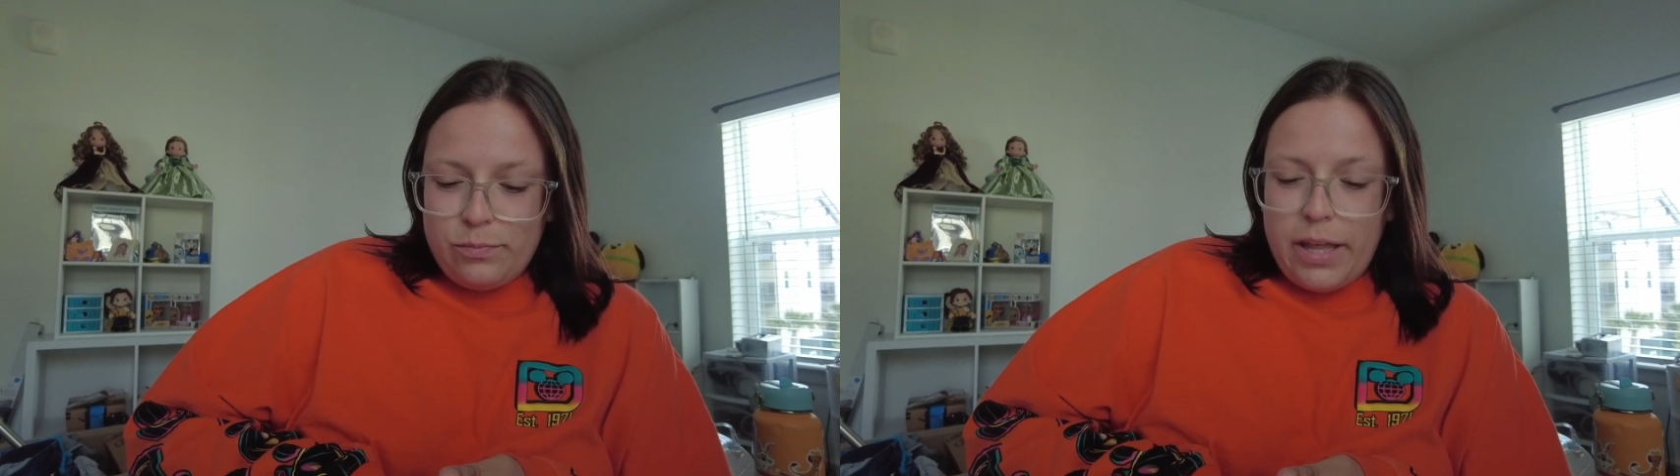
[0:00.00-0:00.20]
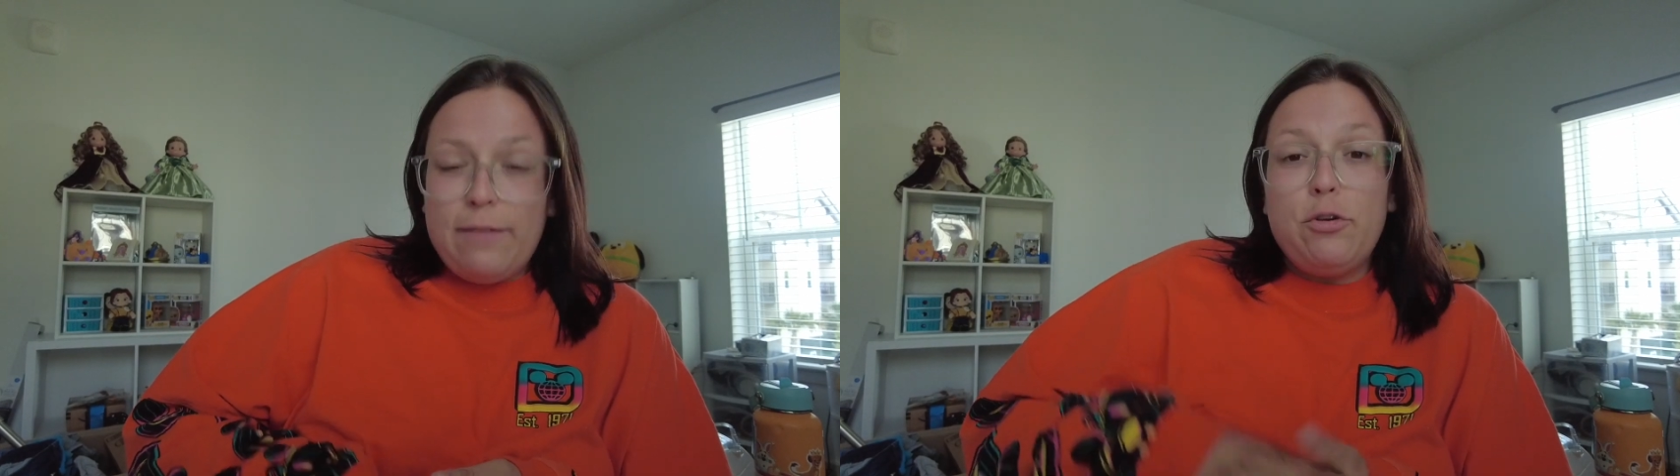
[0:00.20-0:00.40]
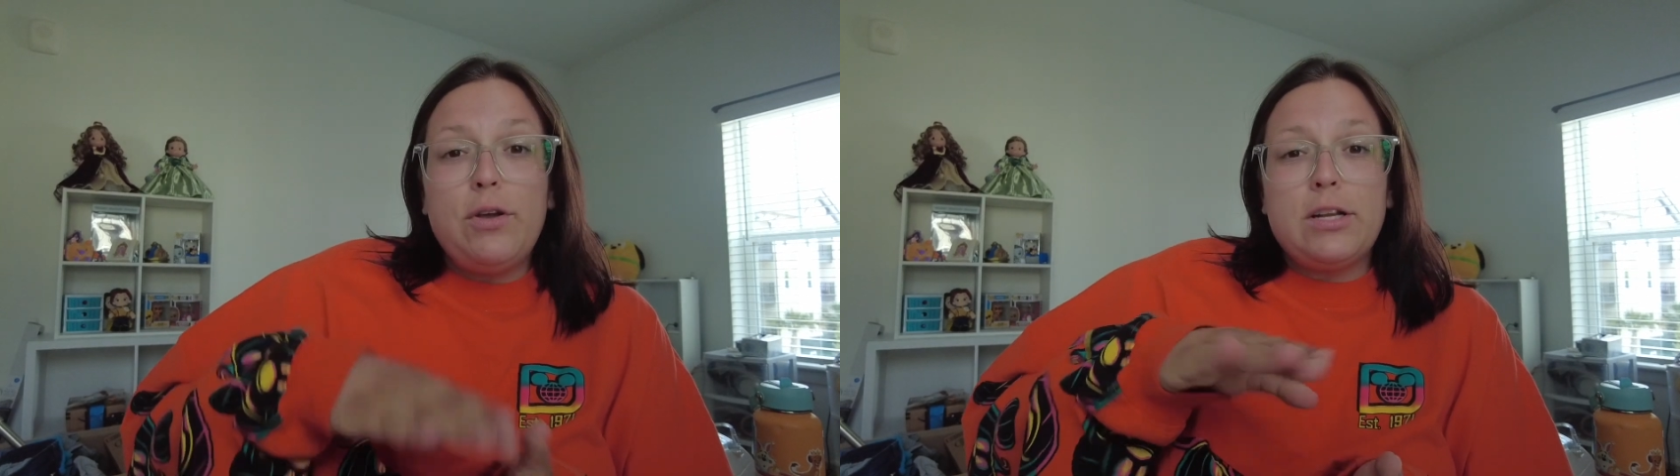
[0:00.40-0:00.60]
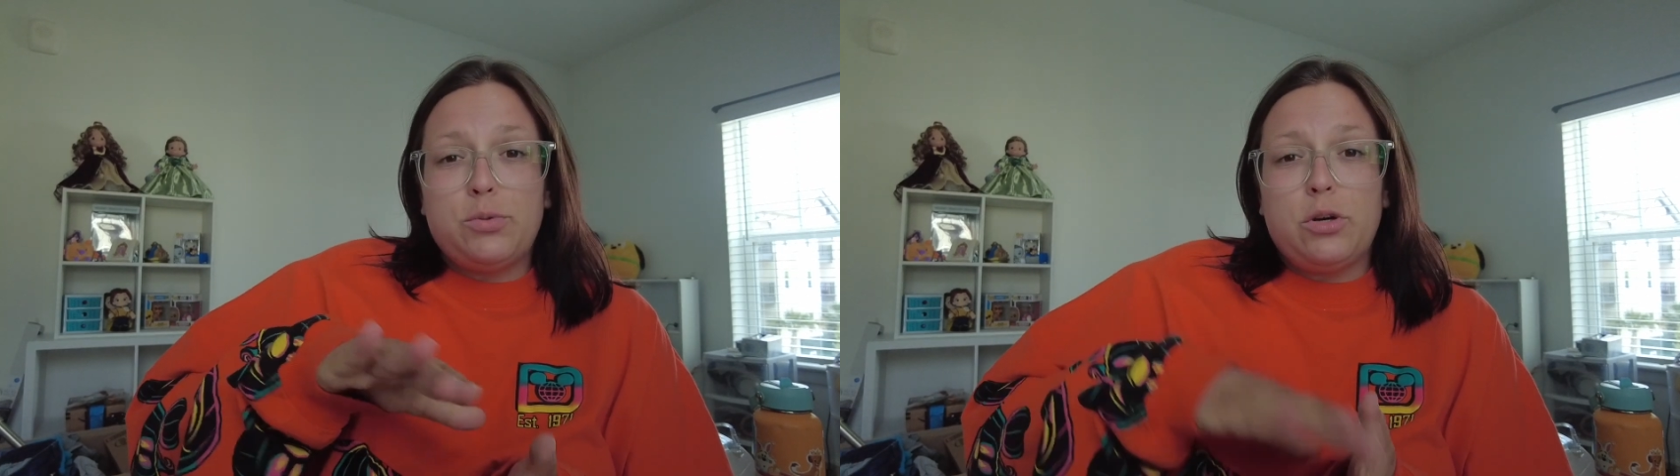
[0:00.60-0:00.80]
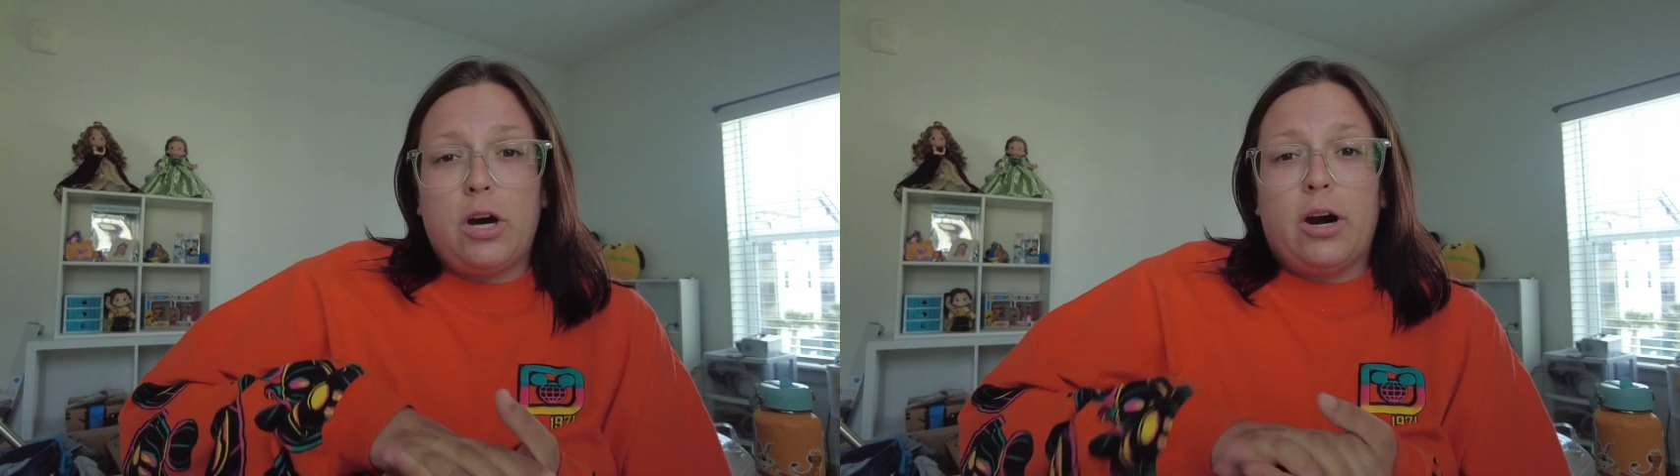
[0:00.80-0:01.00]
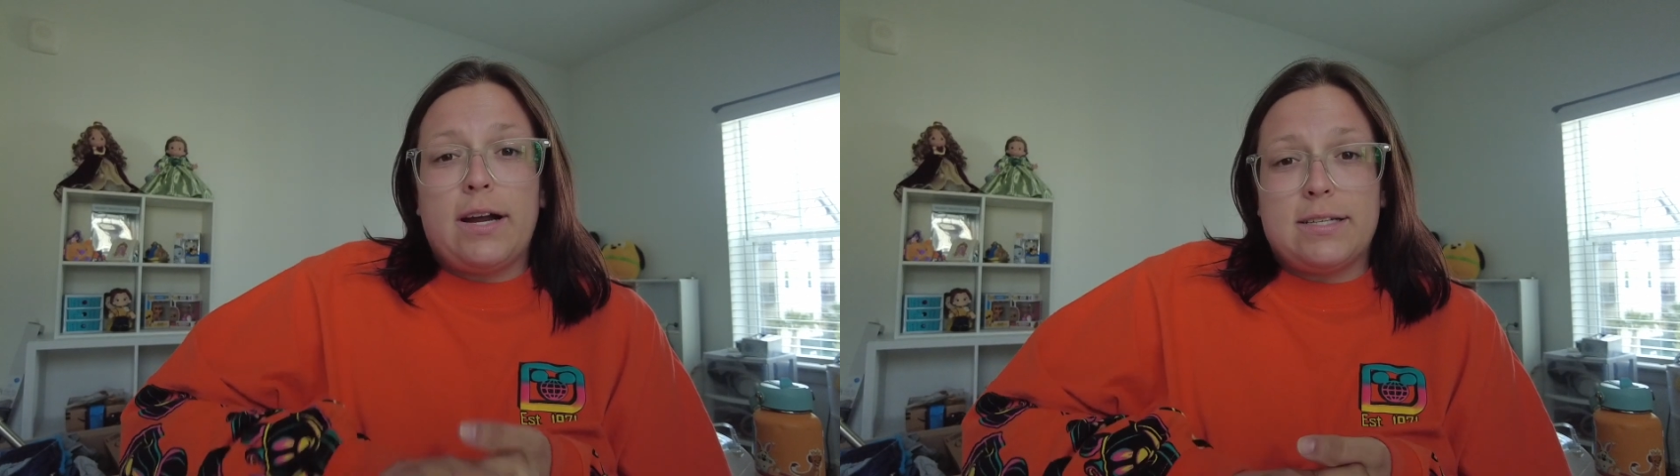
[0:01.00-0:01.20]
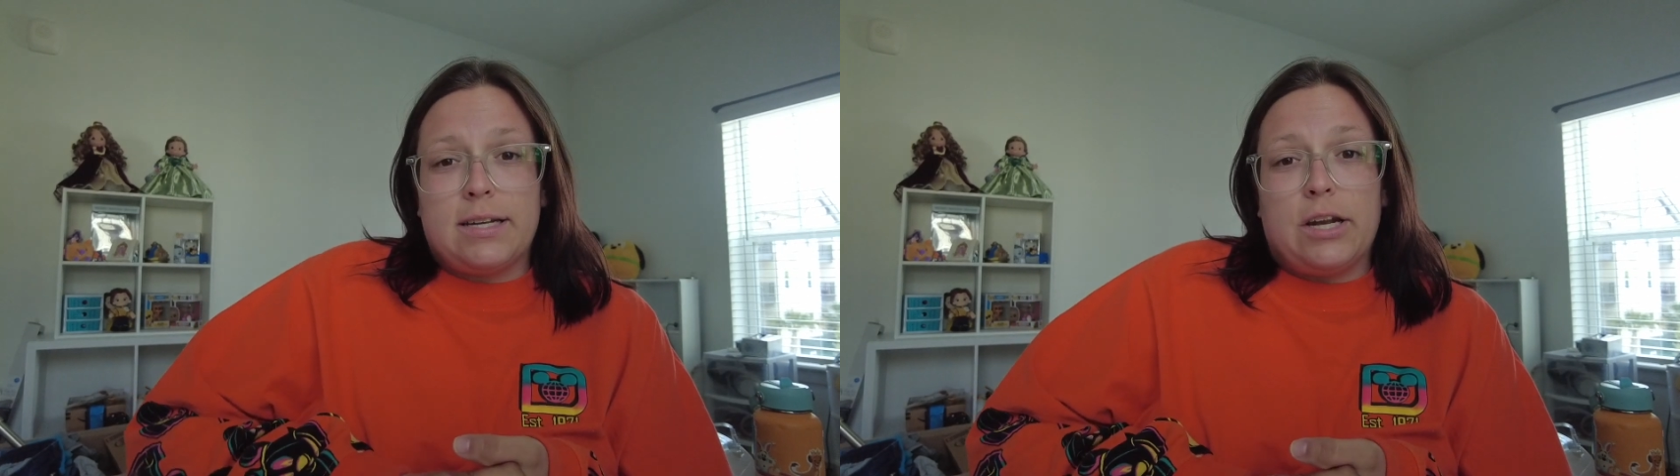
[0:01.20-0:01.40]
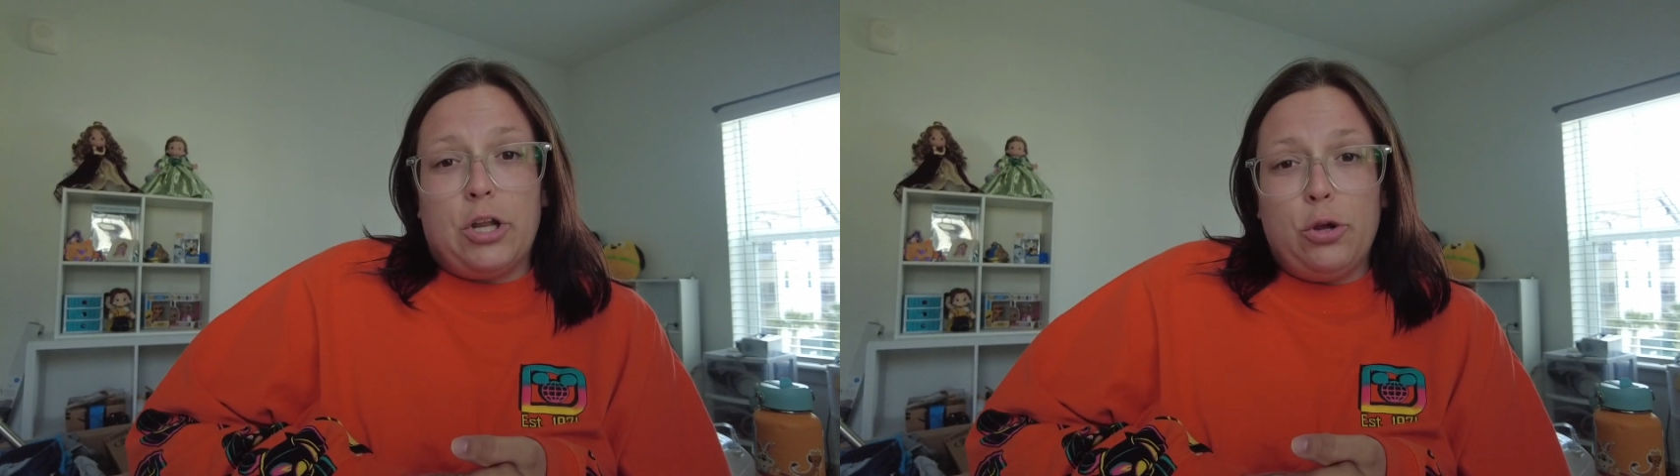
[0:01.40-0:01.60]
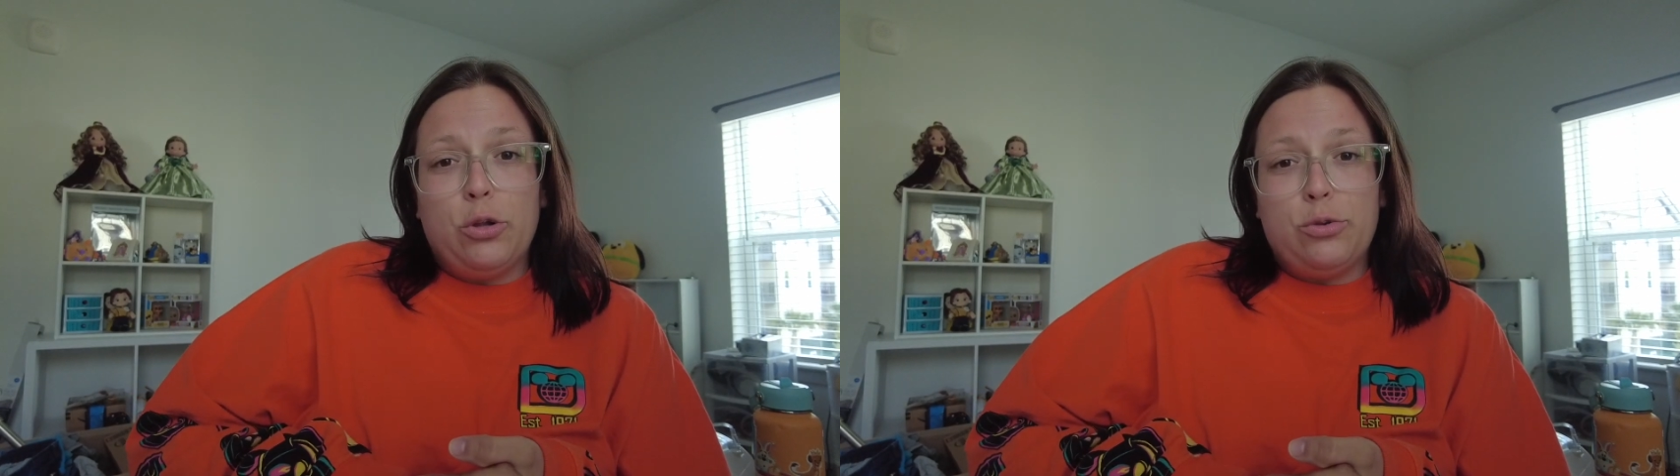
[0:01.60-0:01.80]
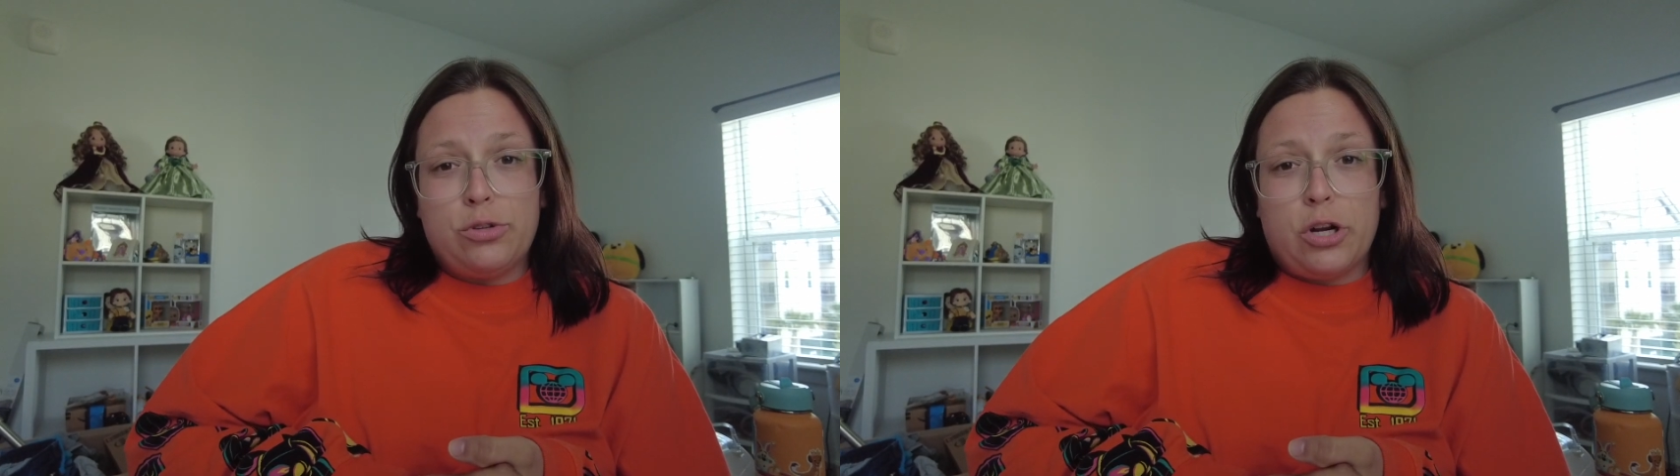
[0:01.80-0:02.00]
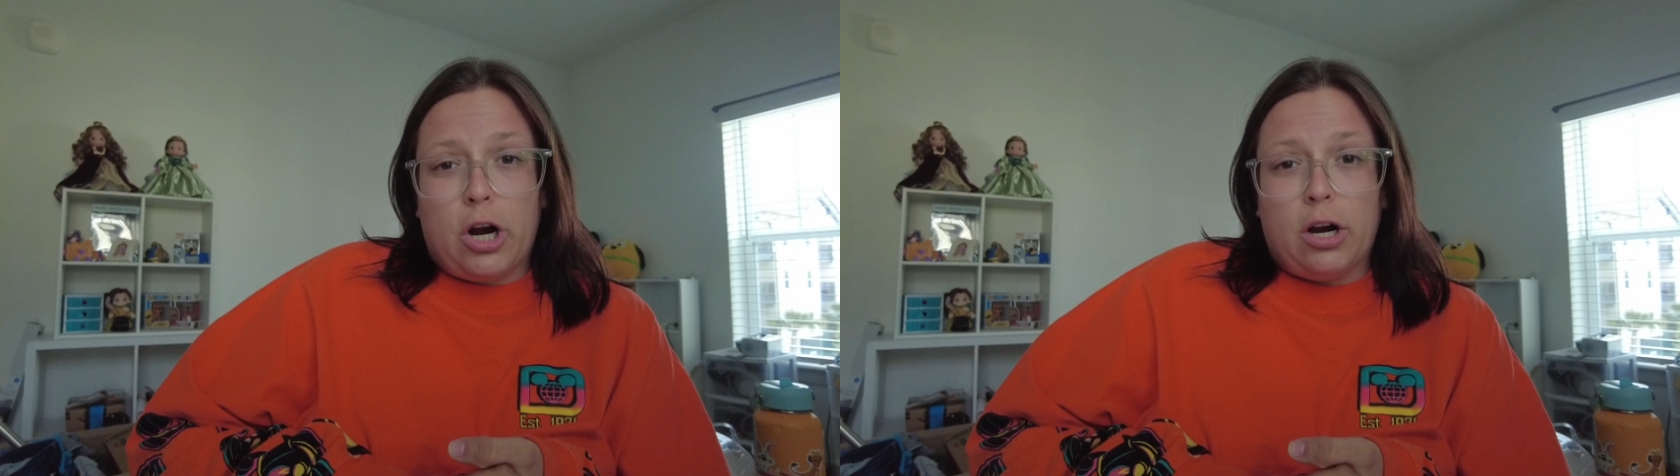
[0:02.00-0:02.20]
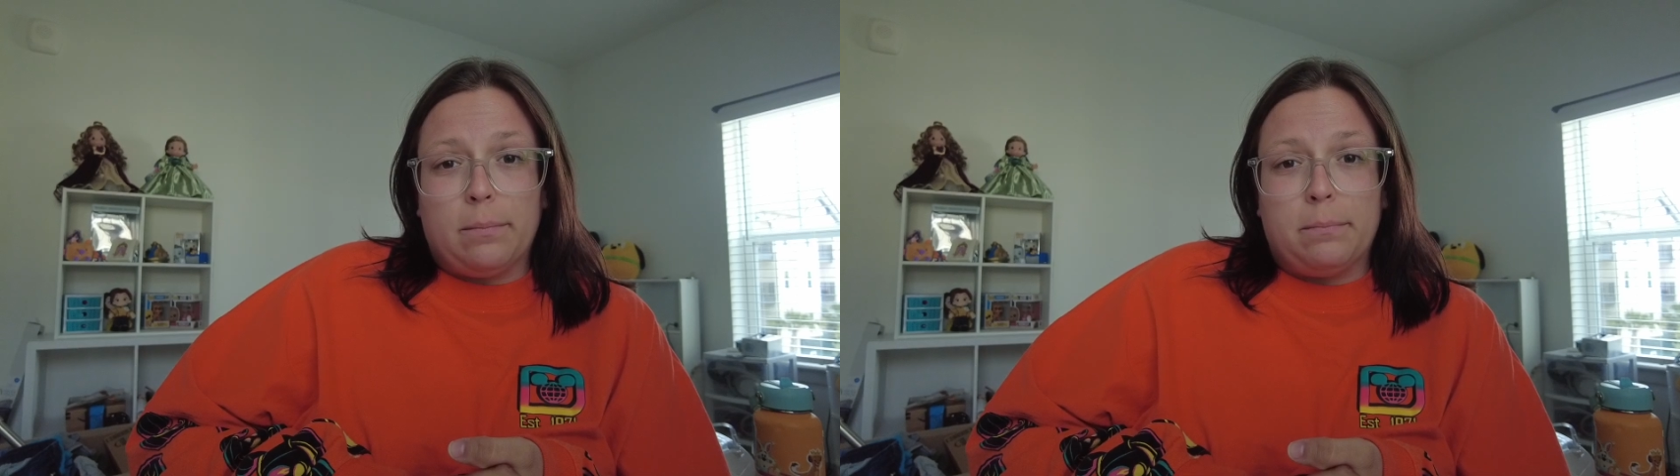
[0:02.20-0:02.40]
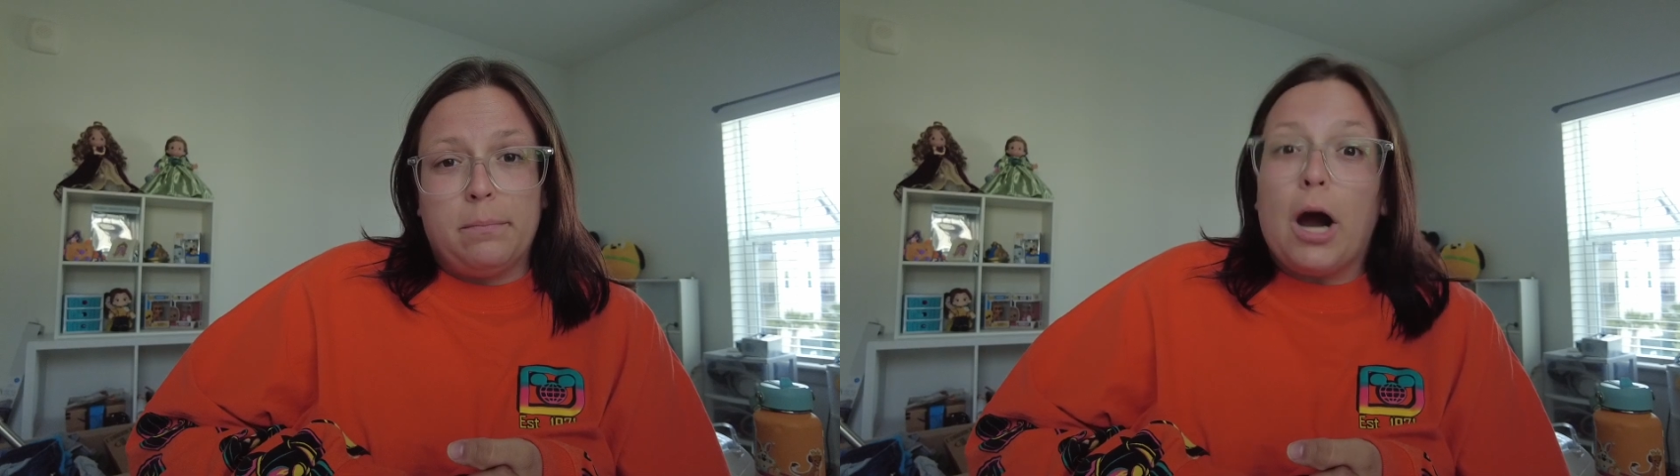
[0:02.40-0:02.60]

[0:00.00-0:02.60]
If you get into a car accident and you lose an arm,